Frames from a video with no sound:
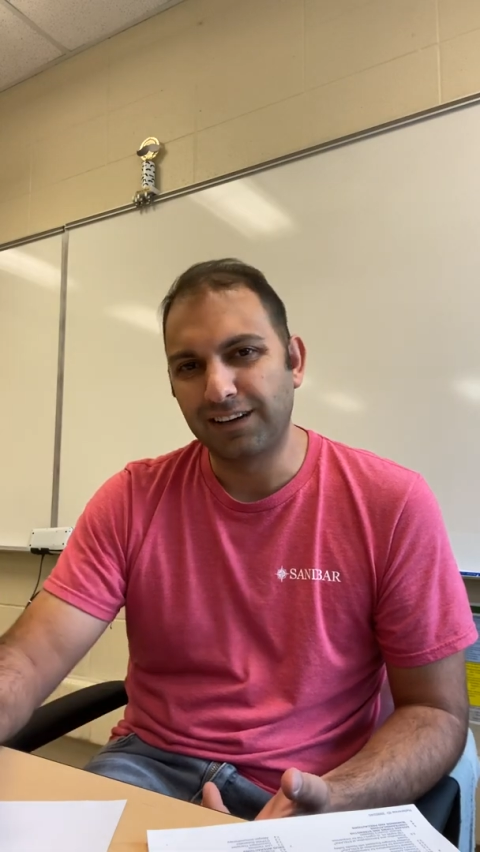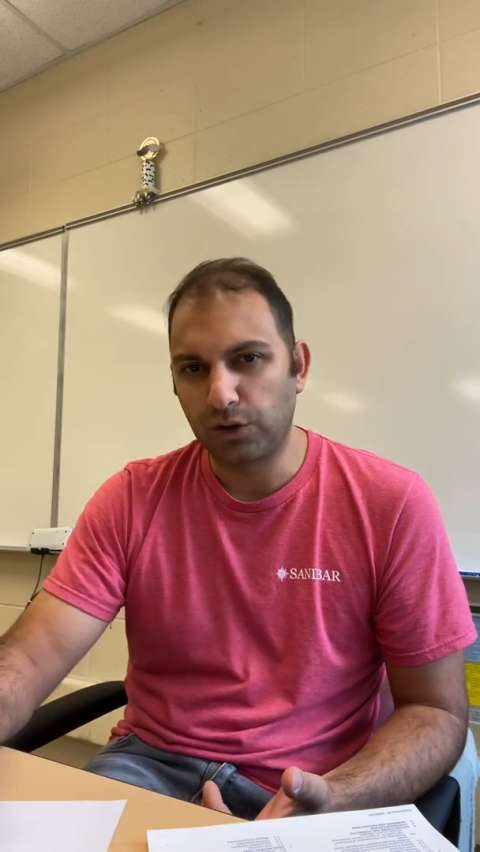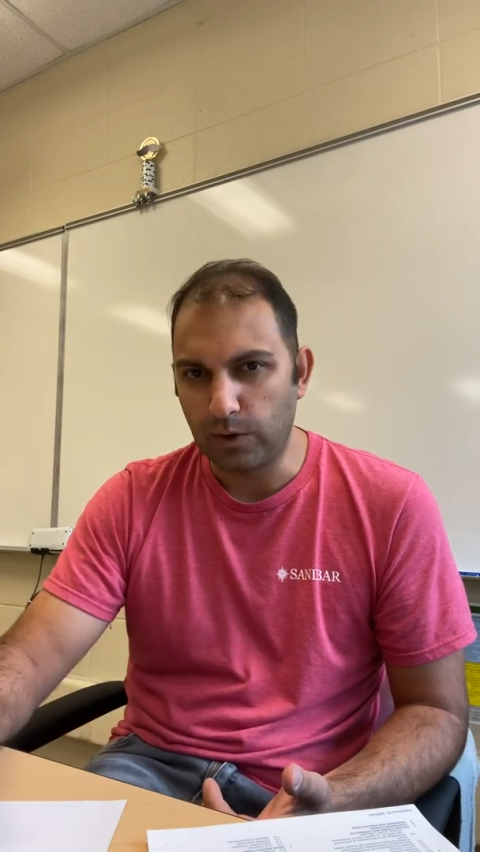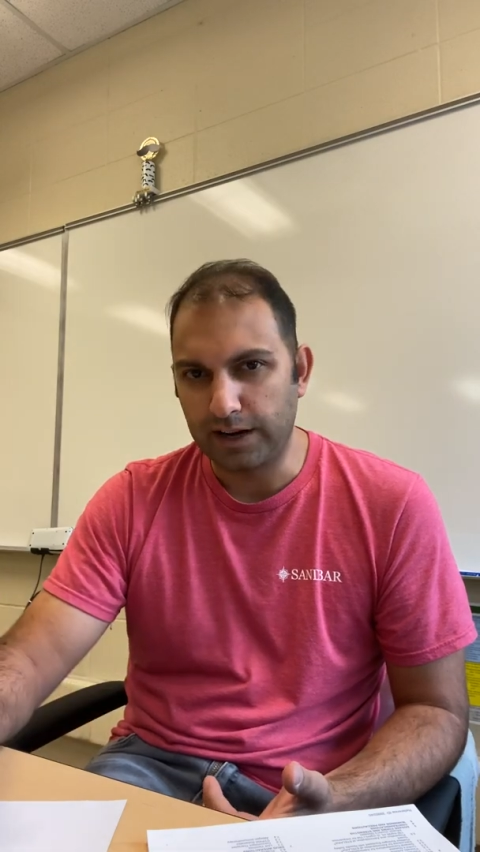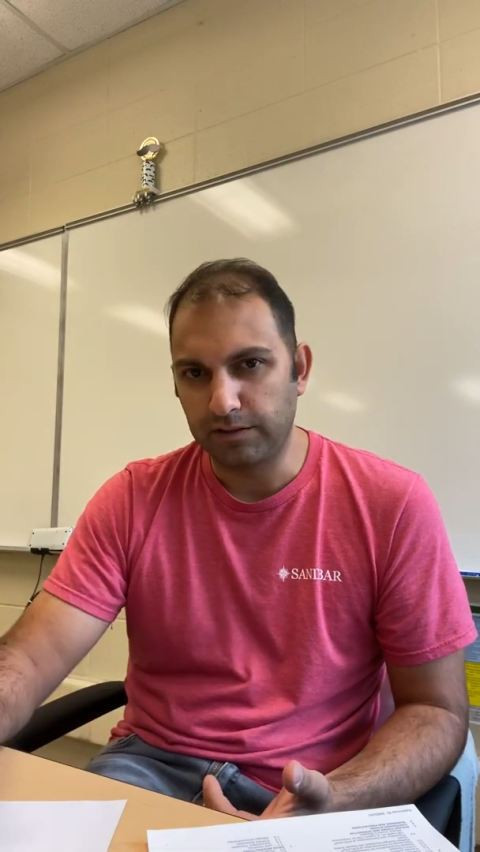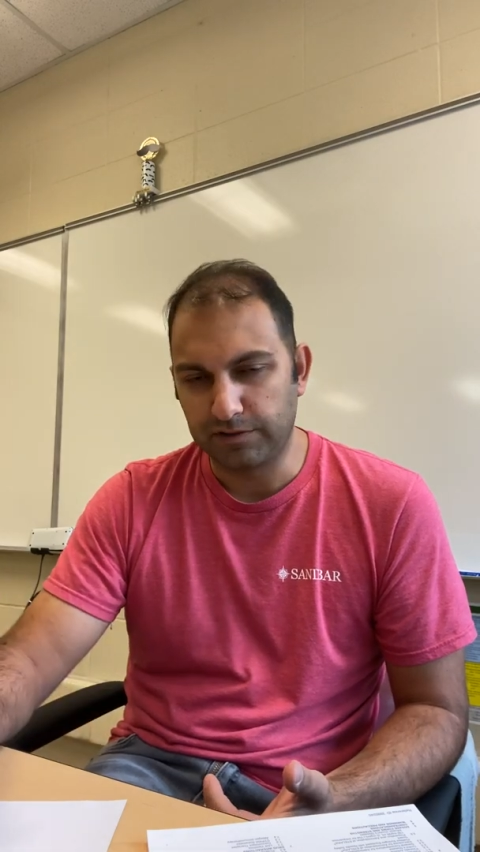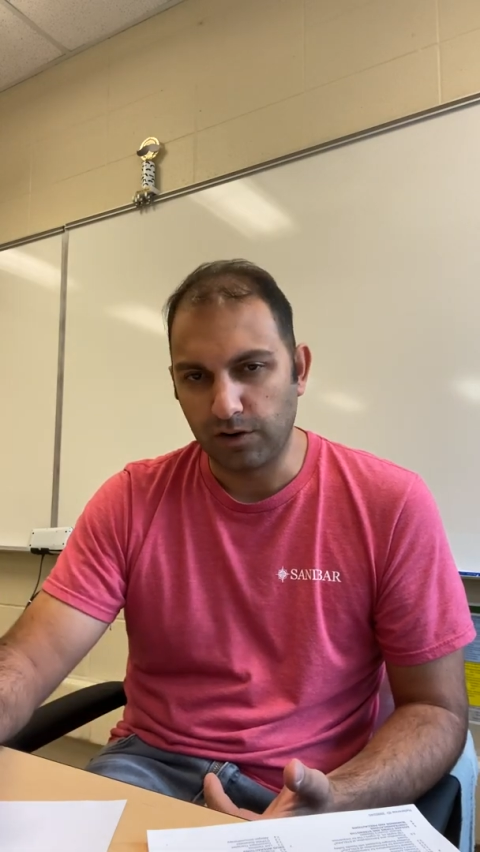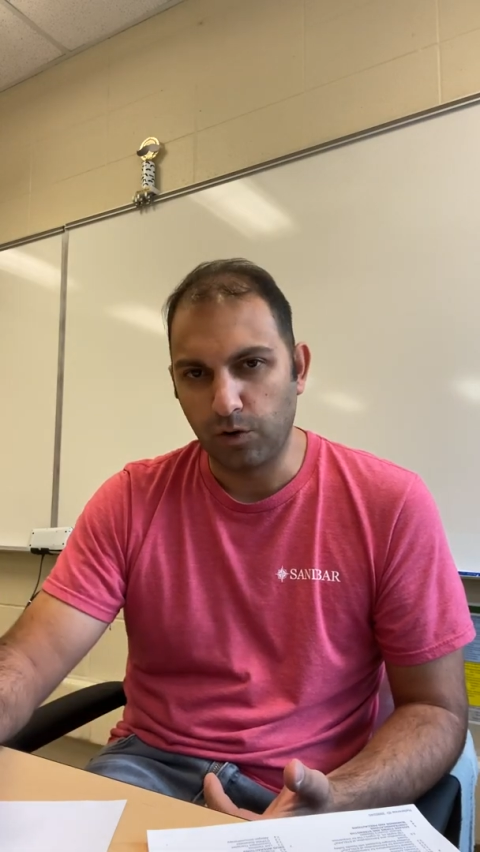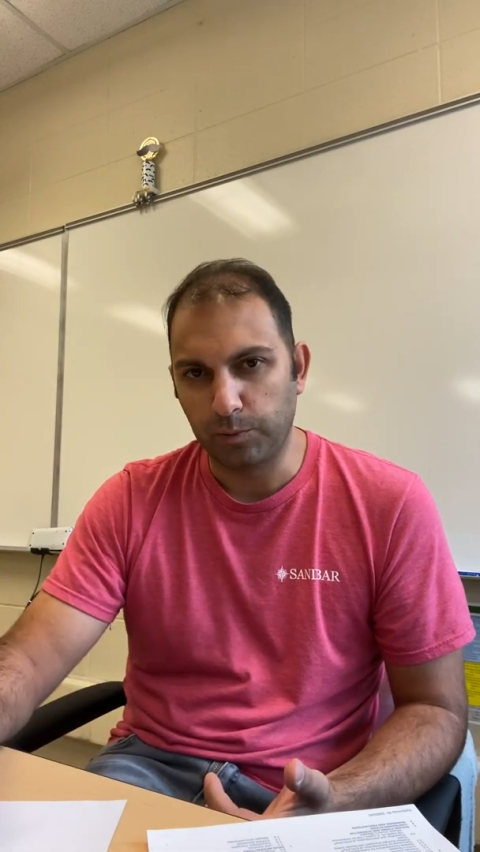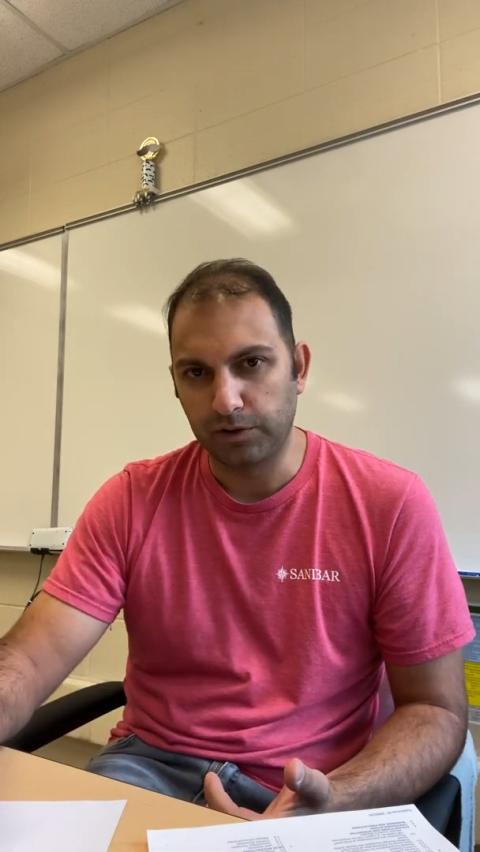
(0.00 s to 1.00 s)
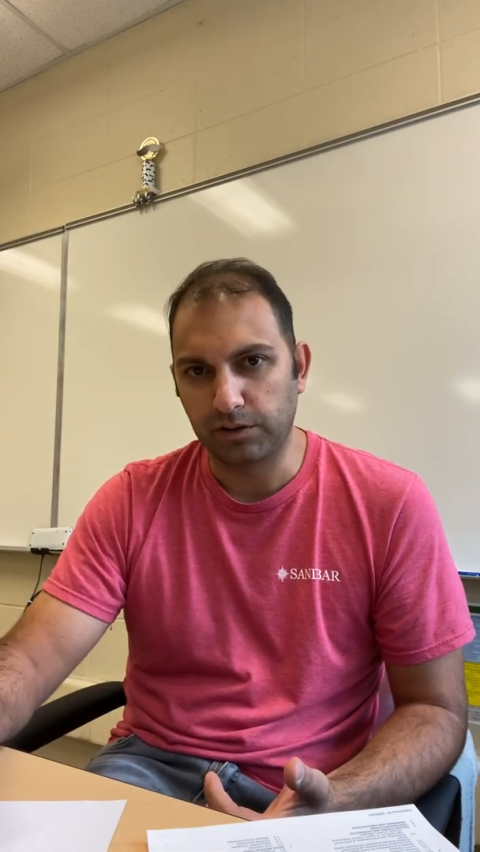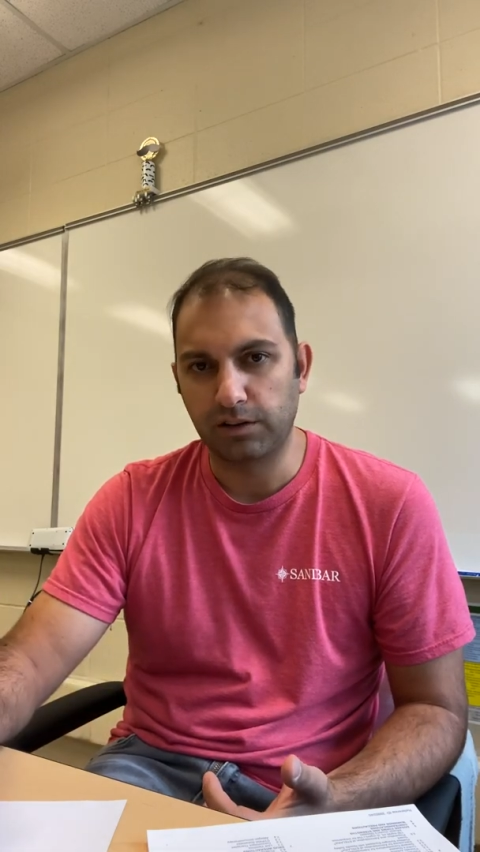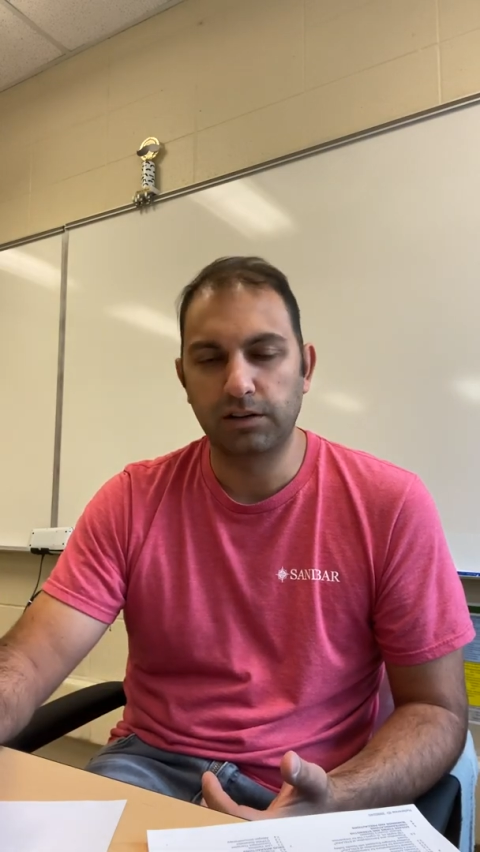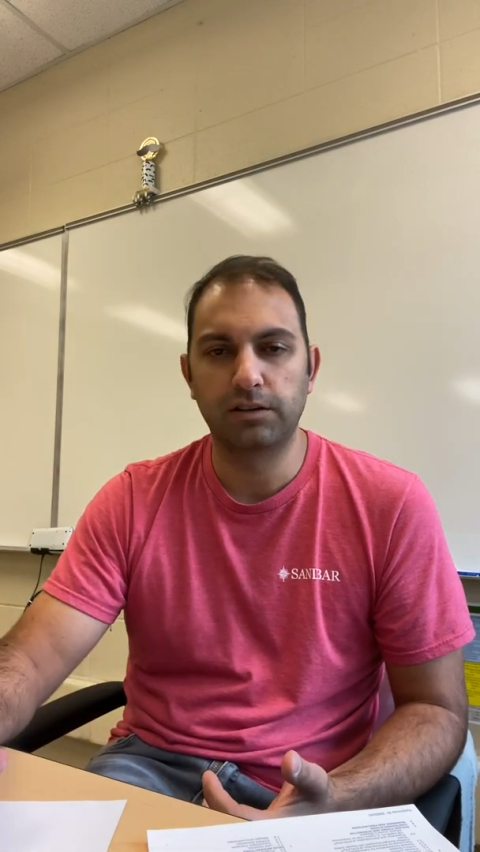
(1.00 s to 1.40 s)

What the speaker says: credit for homework.